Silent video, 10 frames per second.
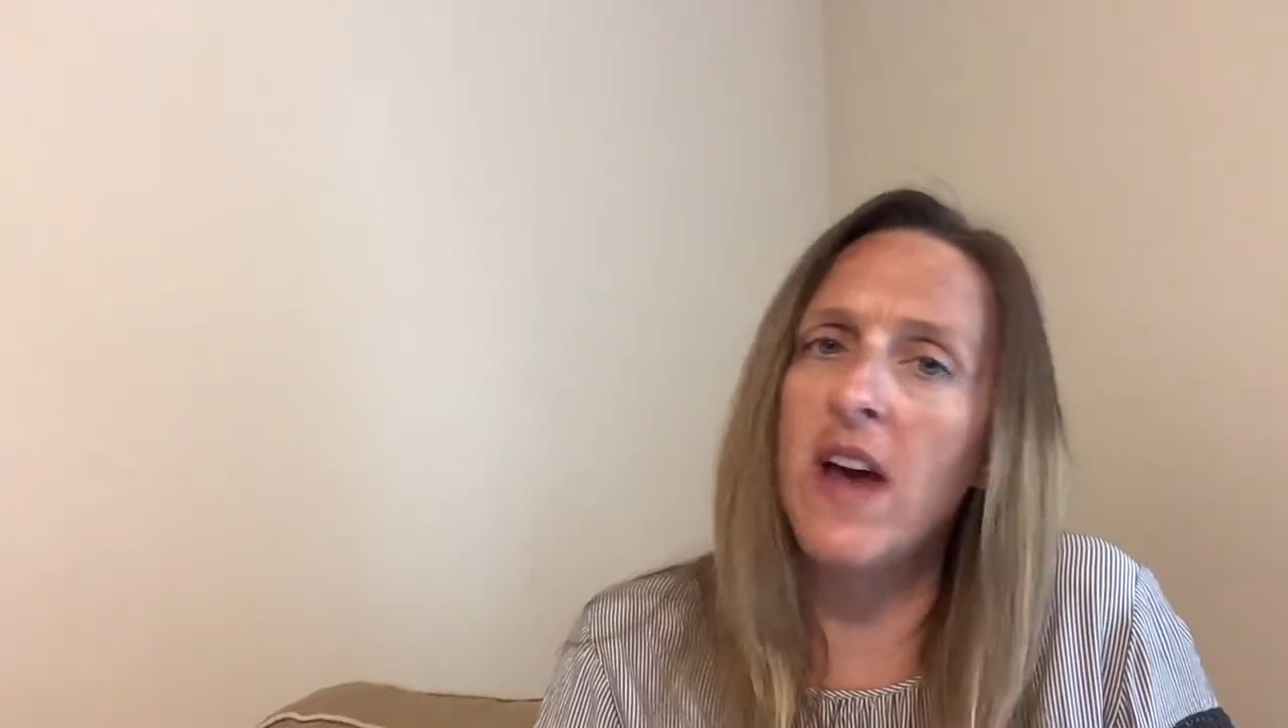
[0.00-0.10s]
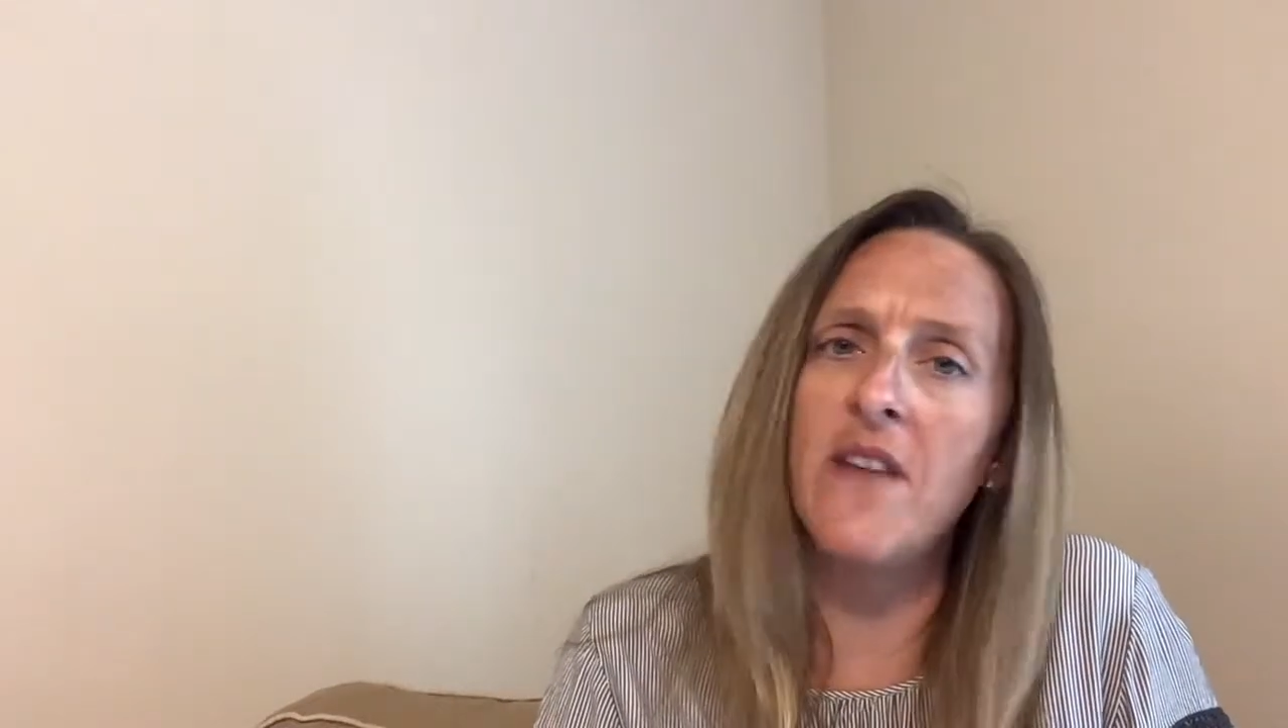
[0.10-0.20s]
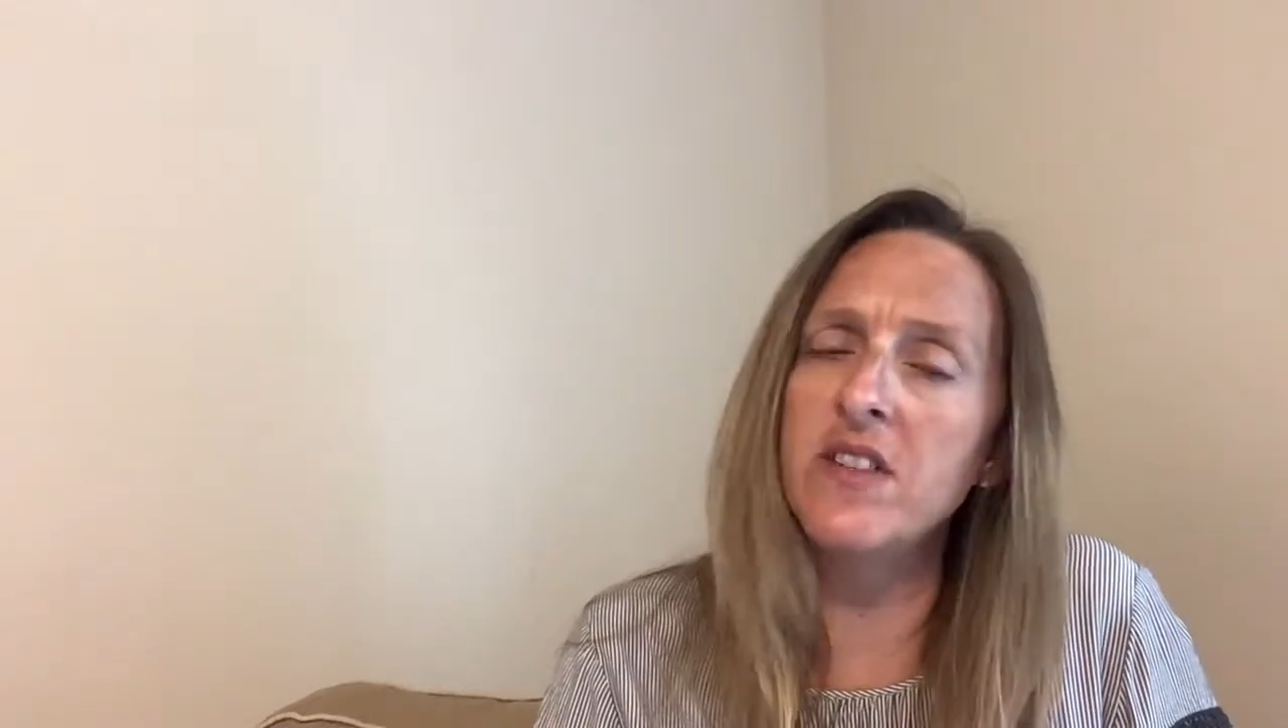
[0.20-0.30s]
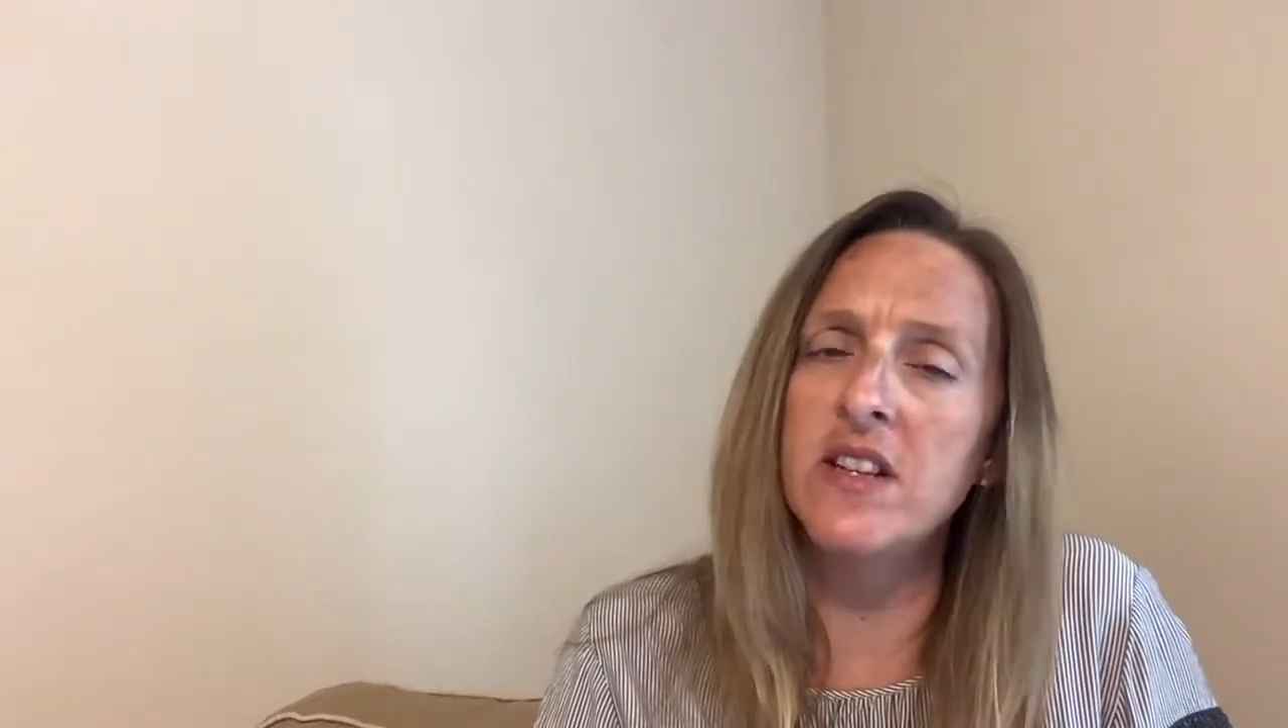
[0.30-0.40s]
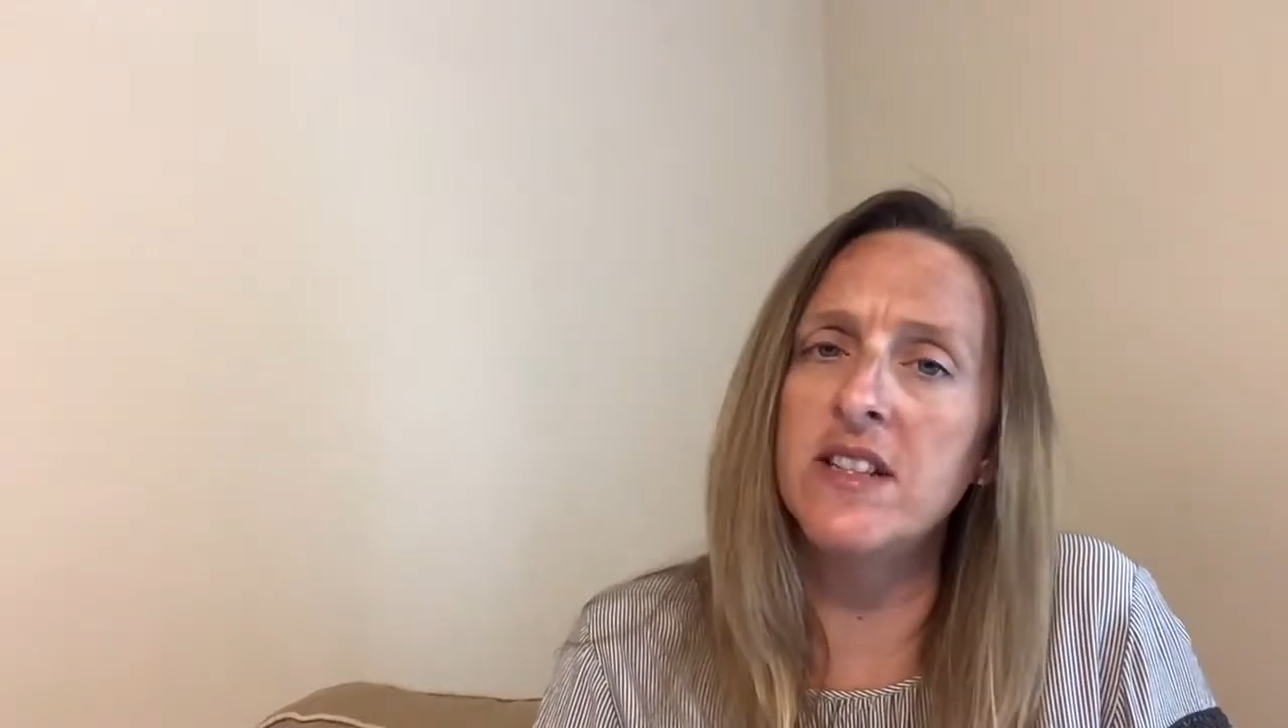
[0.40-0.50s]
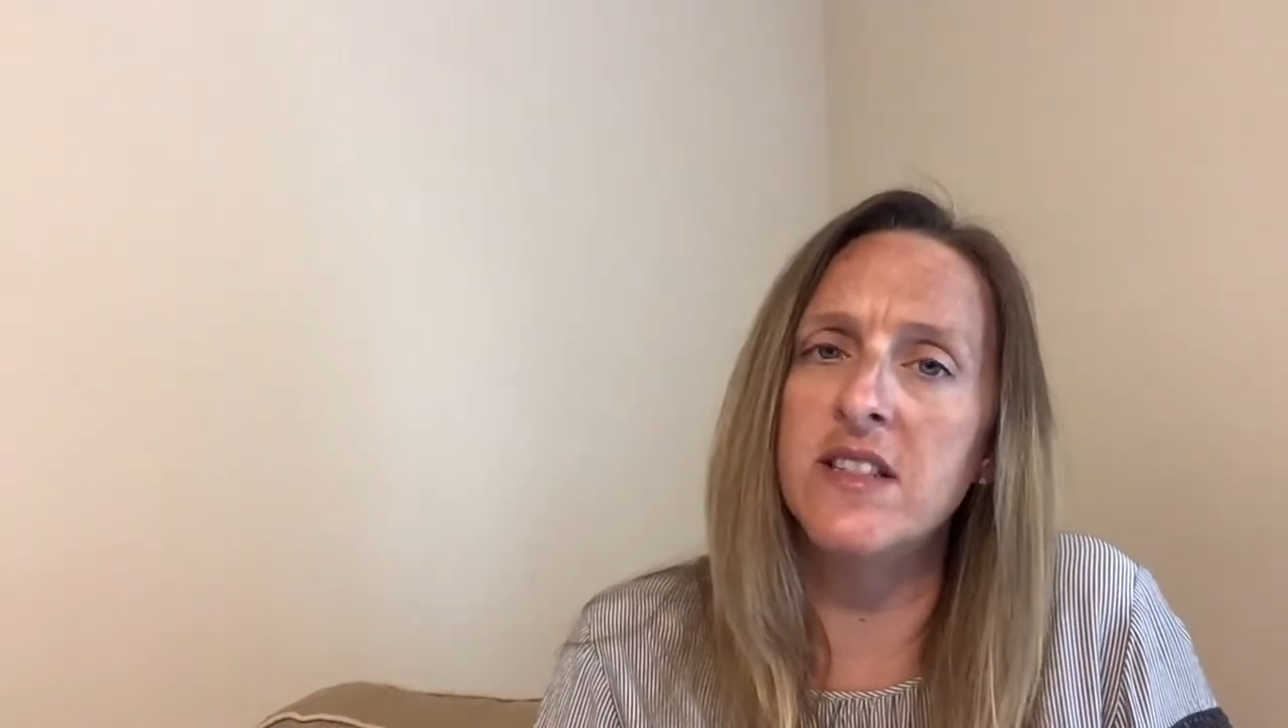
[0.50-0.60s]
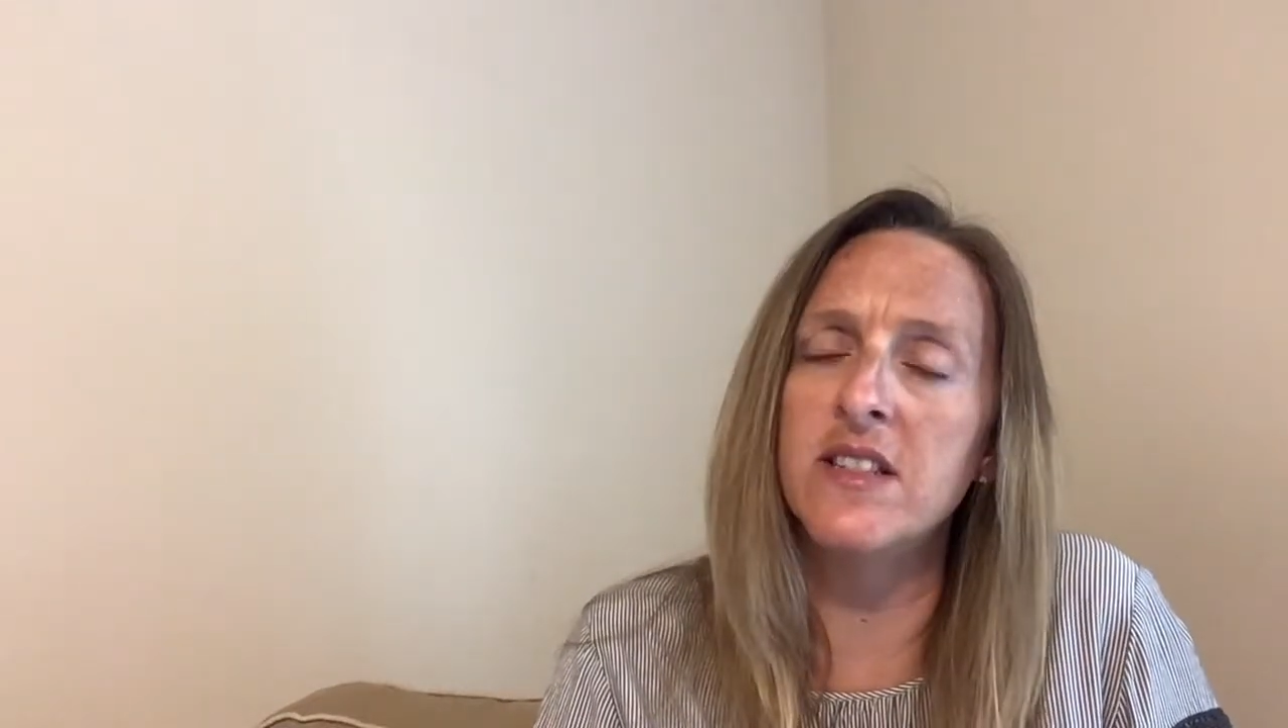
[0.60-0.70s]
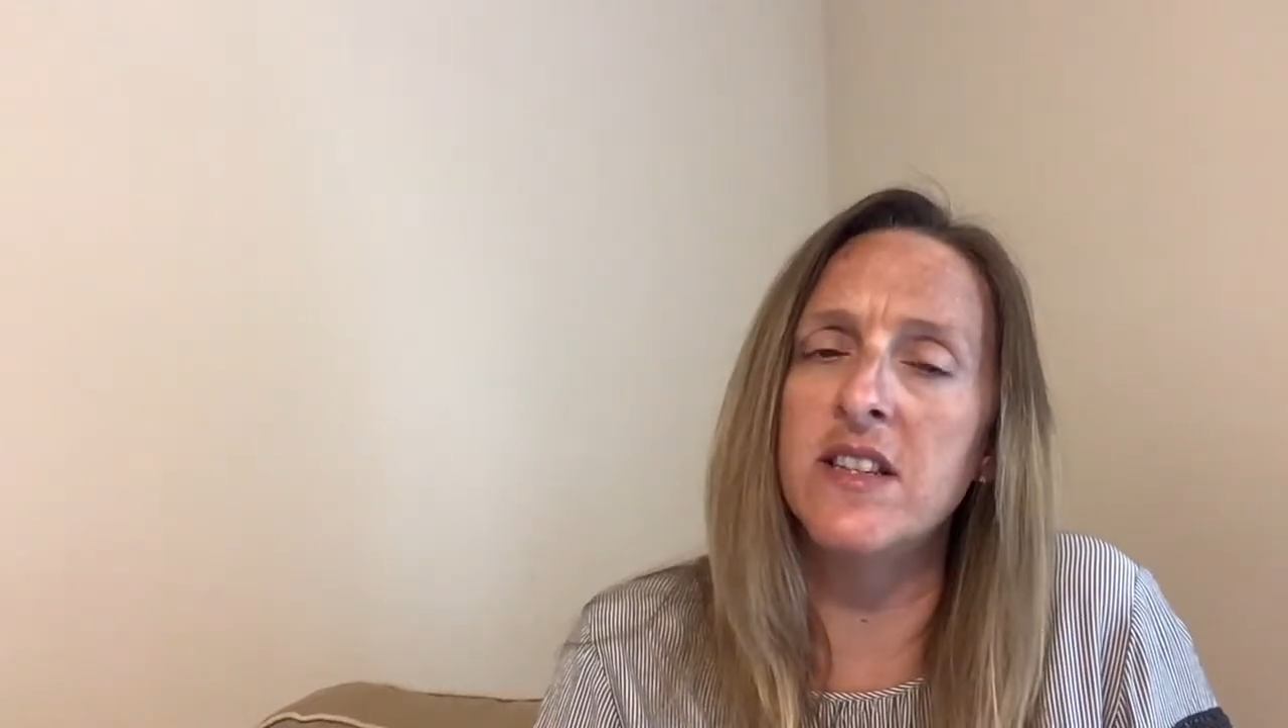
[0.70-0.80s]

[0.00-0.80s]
have to listen